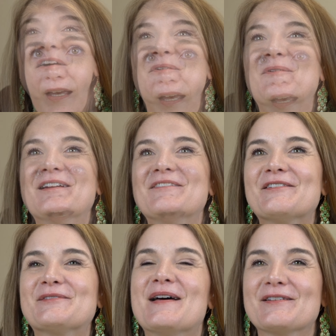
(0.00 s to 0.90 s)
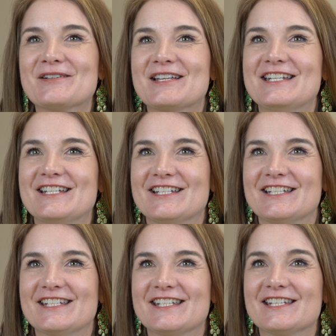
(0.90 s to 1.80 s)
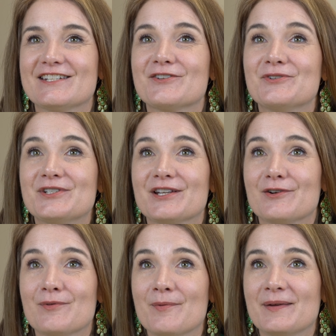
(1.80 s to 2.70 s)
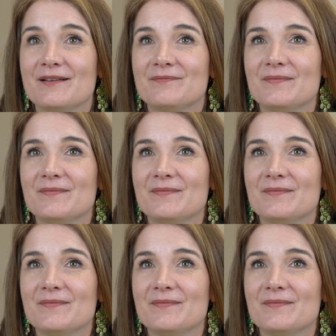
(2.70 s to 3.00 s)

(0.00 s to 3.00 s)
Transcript: One of those medical conditions is an acoustic neuroma.